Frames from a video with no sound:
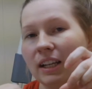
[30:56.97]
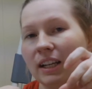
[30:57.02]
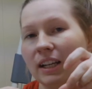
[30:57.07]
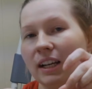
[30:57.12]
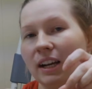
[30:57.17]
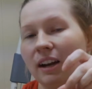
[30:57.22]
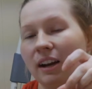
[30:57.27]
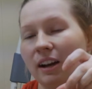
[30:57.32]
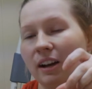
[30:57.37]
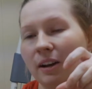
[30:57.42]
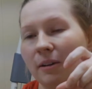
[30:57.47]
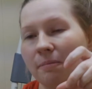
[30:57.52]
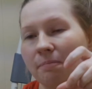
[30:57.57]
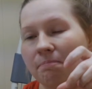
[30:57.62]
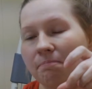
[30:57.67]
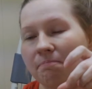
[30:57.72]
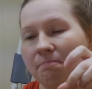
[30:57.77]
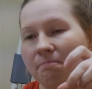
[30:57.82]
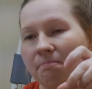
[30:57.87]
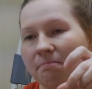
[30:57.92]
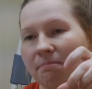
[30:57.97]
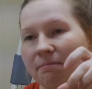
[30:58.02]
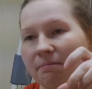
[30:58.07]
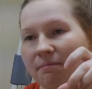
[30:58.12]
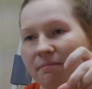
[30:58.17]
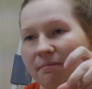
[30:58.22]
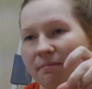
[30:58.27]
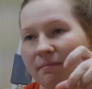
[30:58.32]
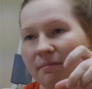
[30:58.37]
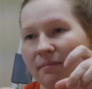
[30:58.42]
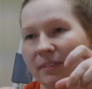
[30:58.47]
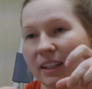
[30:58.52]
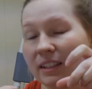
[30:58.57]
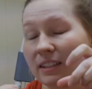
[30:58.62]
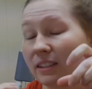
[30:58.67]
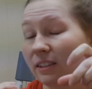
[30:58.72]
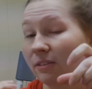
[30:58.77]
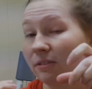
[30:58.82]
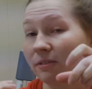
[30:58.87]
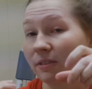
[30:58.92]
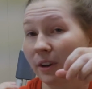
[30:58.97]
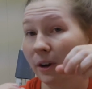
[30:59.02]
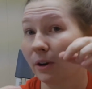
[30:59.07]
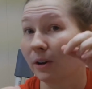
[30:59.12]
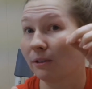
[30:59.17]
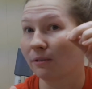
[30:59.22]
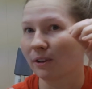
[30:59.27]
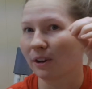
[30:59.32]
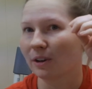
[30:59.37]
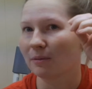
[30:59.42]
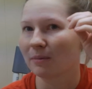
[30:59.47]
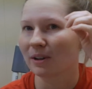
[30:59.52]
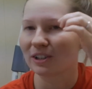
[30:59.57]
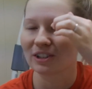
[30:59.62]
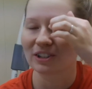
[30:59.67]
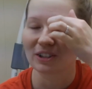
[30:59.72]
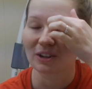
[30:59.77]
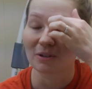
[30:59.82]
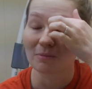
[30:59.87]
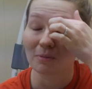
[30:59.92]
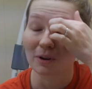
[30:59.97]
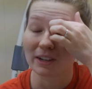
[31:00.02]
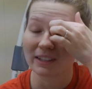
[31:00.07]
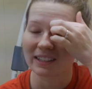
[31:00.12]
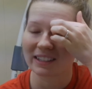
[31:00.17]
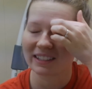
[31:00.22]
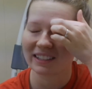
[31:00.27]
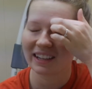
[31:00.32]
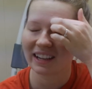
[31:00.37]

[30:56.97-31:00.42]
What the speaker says: and still very, very much so present.